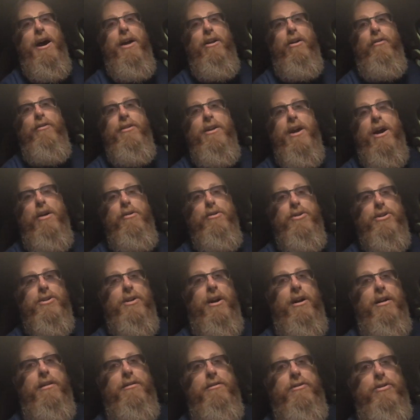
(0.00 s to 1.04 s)
on the
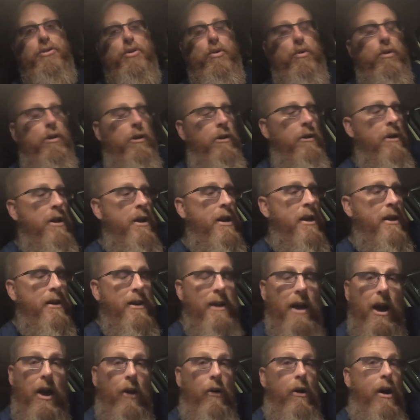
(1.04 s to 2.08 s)
outside of the door.
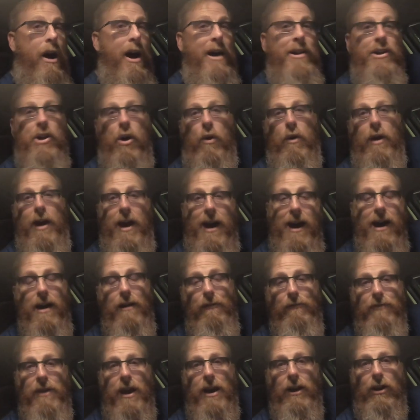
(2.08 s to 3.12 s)
Now, I don't
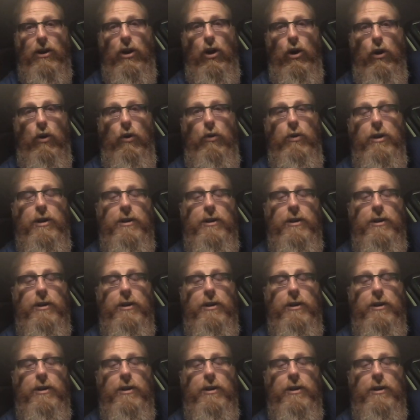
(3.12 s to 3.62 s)
have that code.